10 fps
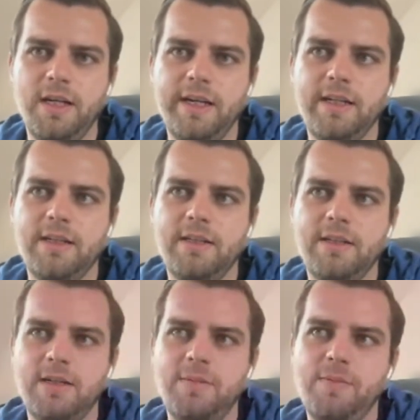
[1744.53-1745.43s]
And
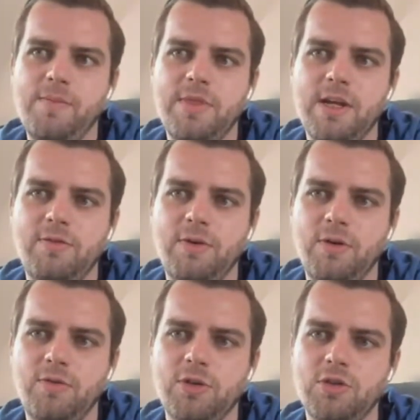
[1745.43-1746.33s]

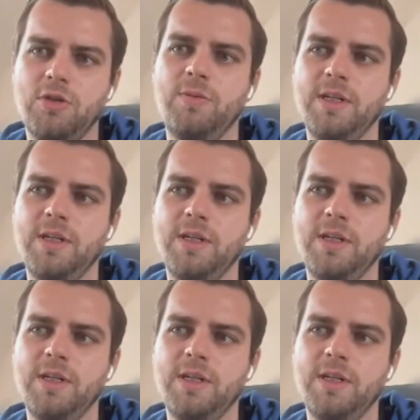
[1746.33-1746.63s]
therefore, for sure,